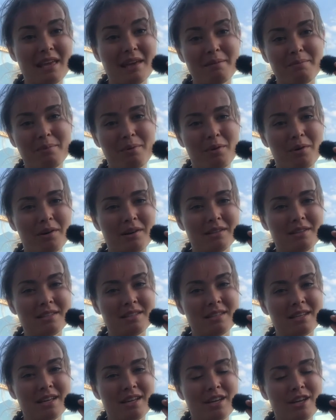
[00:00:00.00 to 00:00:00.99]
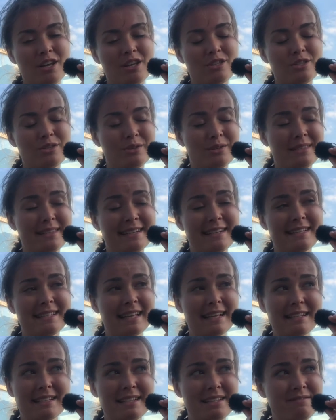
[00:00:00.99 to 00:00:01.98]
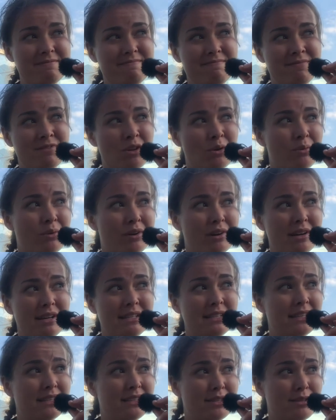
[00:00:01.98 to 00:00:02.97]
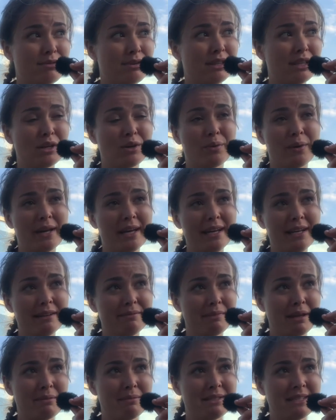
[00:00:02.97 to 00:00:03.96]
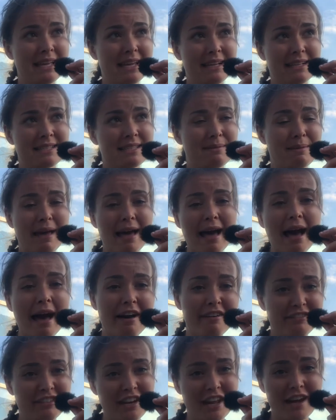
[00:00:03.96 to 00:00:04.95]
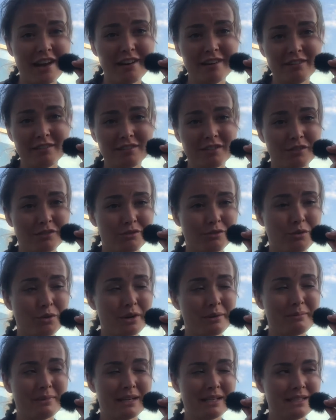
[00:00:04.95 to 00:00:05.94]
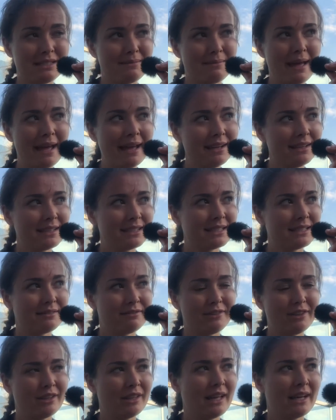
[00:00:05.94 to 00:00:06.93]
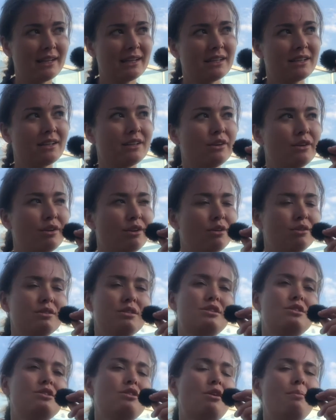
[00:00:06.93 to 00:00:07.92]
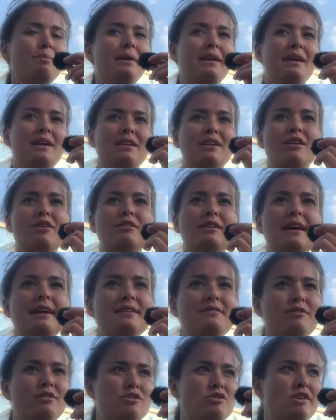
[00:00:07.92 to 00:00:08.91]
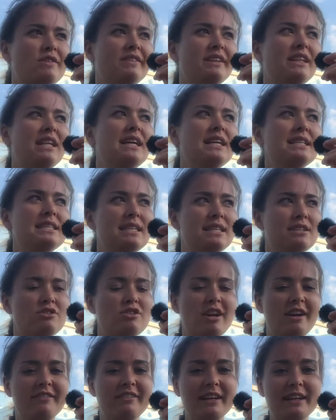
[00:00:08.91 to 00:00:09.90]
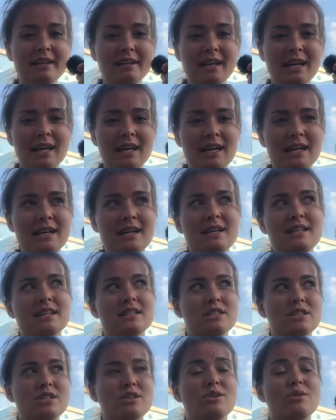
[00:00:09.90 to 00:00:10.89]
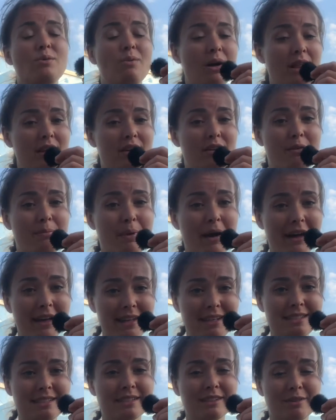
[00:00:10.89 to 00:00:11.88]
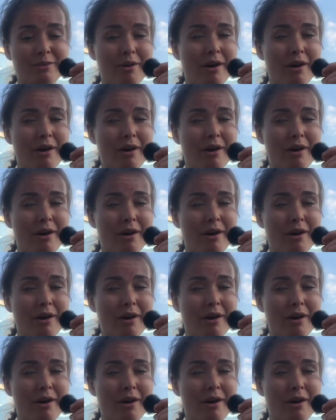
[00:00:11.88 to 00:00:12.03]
Airport to city center, no worries. It's really quick. It maybe takes about half an hour or 40 minutes max if you like include all the stopping and all that for traffic lights and traffic. It's quite a lot of bikes.